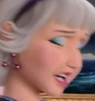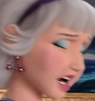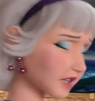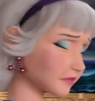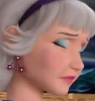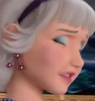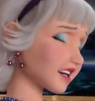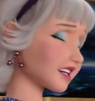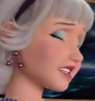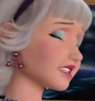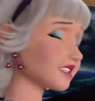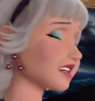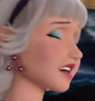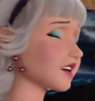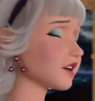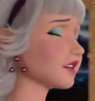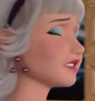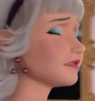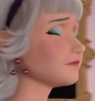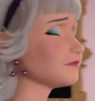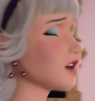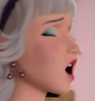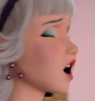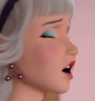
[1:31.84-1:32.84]
Some days
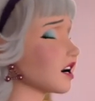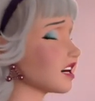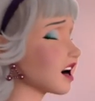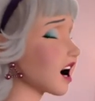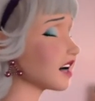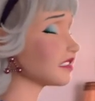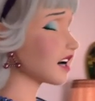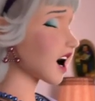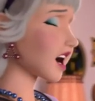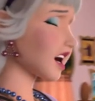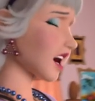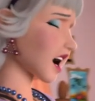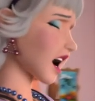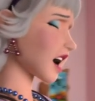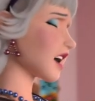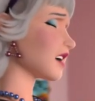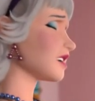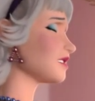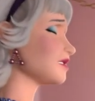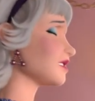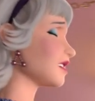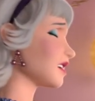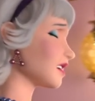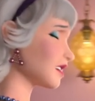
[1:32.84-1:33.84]
hurt more than I'd
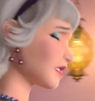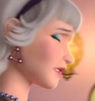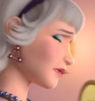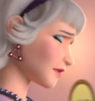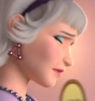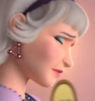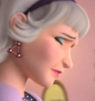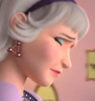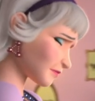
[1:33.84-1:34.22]
like.